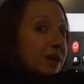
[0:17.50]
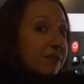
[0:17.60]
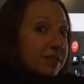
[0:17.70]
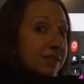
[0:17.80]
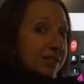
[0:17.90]

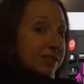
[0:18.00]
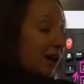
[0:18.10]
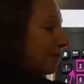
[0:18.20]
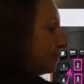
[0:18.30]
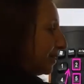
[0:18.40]
off this
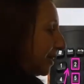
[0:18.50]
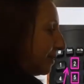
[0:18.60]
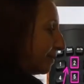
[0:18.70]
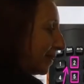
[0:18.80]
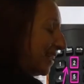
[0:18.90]
top
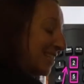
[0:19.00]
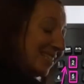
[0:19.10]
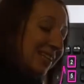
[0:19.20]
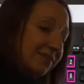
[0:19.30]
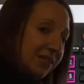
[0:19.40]
lip, and
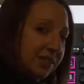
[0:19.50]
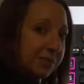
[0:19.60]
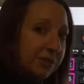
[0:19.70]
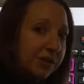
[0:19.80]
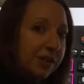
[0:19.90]
it's an
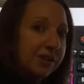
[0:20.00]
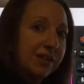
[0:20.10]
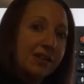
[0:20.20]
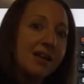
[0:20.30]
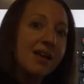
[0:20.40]
invisible
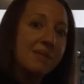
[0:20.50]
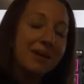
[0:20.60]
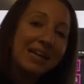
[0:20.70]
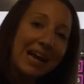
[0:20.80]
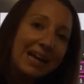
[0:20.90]
curtain,
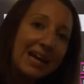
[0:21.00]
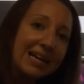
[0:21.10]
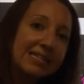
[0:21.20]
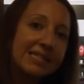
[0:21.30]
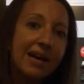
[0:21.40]
but it kind of
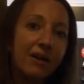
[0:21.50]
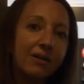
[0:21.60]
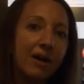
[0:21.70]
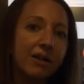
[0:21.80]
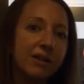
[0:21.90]
hangs
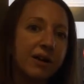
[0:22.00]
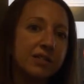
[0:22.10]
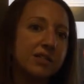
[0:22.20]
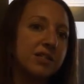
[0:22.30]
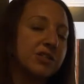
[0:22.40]
down all
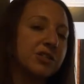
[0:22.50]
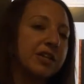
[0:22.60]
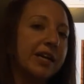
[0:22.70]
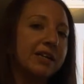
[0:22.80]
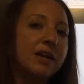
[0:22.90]
across the
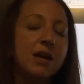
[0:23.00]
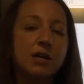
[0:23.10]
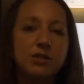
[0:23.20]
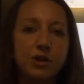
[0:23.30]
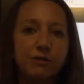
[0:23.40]
screen.
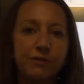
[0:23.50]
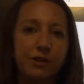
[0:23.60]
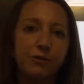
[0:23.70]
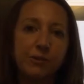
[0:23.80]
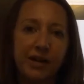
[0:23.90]
So if
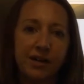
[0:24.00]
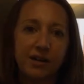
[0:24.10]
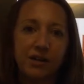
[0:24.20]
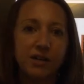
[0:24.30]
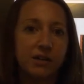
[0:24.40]
you
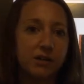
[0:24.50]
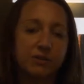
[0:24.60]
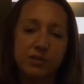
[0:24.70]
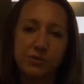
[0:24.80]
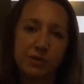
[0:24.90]
wear
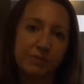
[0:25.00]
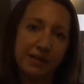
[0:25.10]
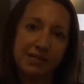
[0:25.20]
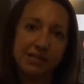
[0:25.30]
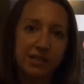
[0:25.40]
clothes with
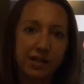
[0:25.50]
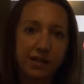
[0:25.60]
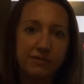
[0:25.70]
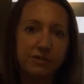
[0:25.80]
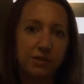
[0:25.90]
big
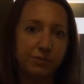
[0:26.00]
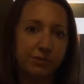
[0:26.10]
sleeves or